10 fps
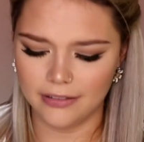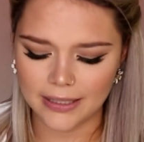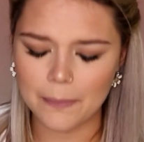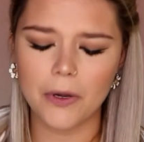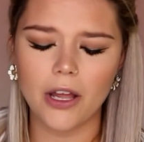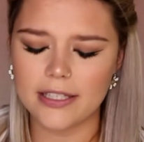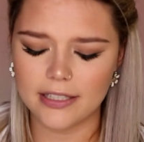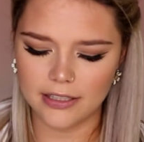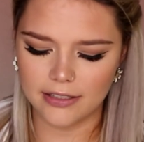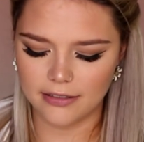lip gloss
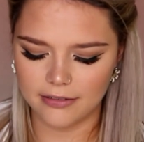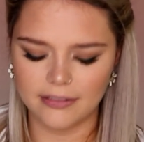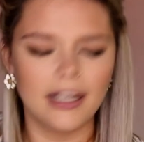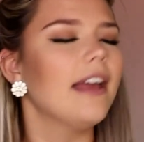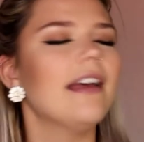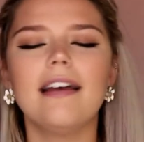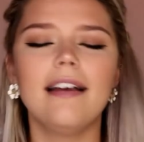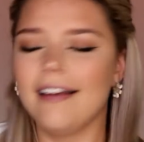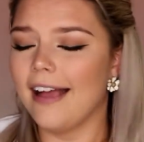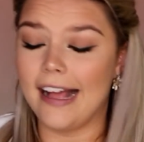is,
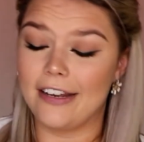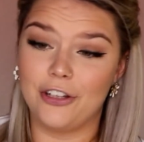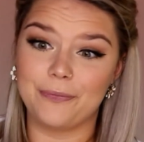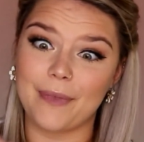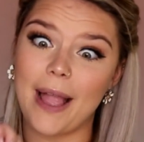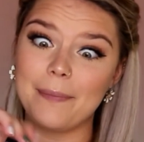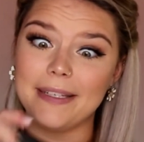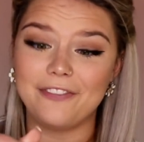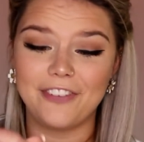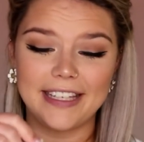I don't know, I'm
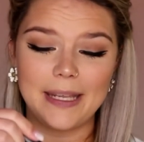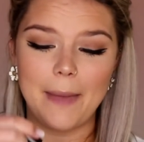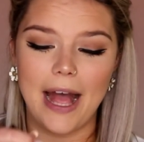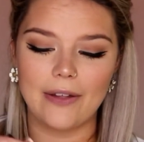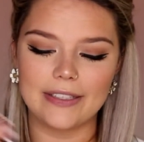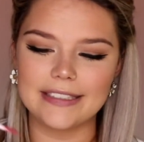being picky about